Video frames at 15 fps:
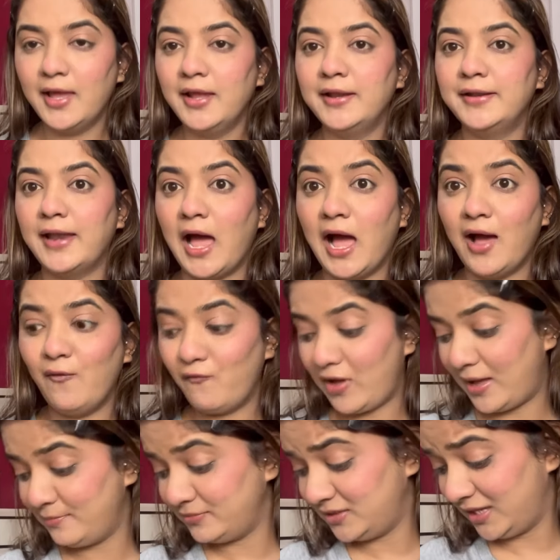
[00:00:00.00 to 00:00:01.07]
Now
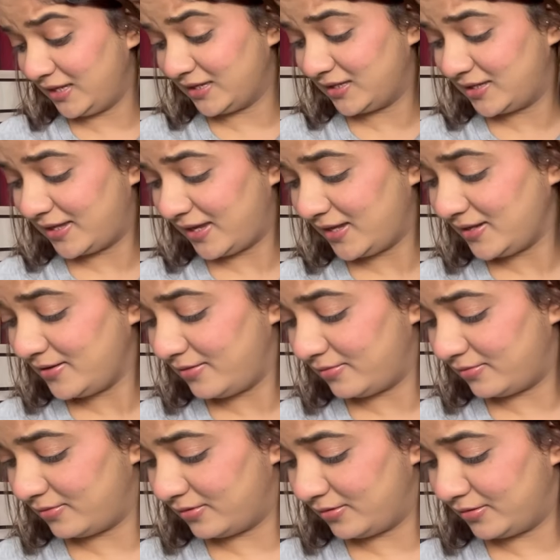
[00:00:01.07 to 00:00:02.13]
I'm thinking,
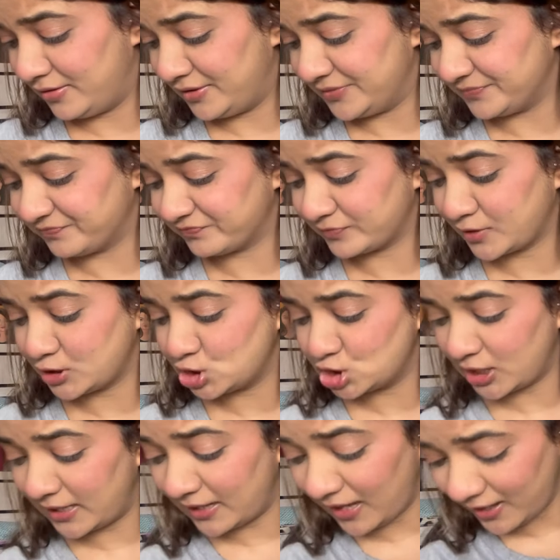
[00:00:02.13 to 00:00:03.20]

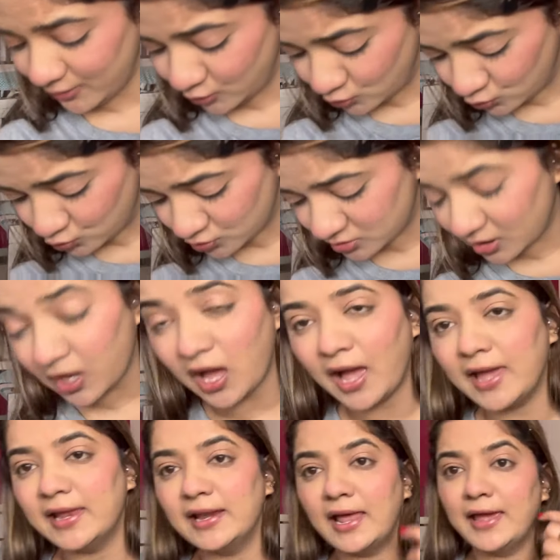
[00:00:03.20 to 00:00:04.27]
shall I use a
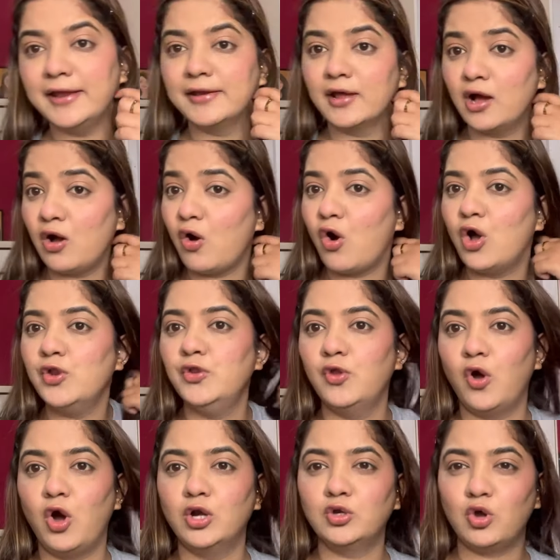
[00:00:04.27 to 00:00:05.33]
eyeliner or
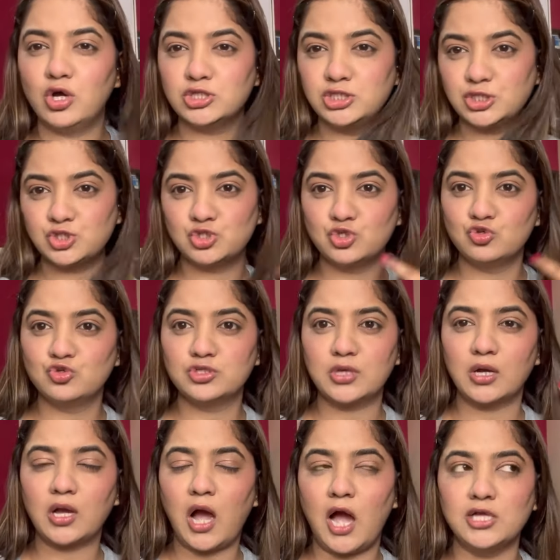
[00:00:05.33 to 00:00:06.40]
not, or just use
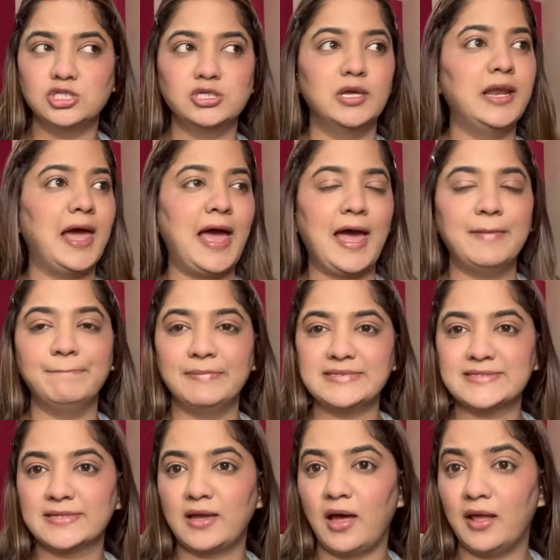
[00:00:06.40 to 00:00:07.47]
kajal and
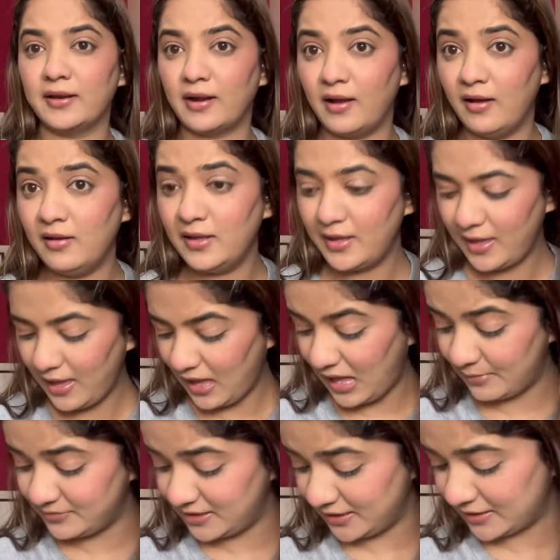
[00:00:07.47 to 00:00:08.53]
mascara?
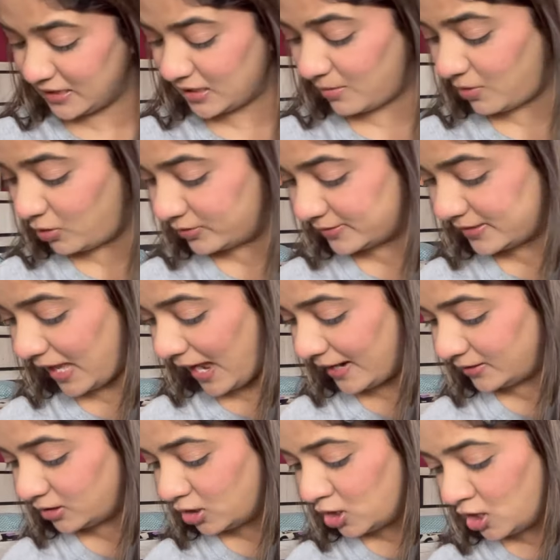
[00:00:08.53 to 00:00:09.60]
I'm thinking about
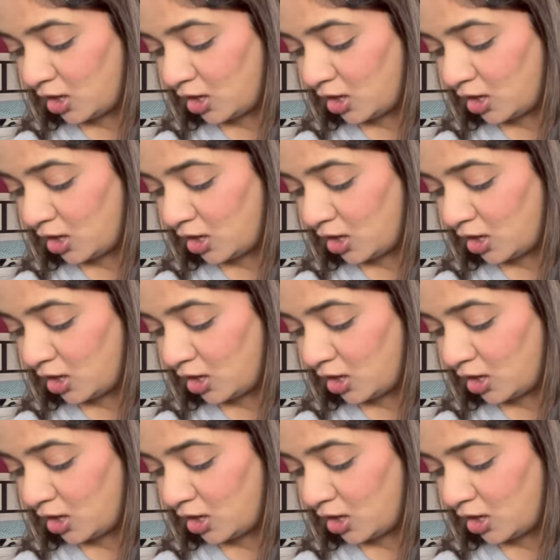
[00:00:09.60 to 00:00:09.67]
that.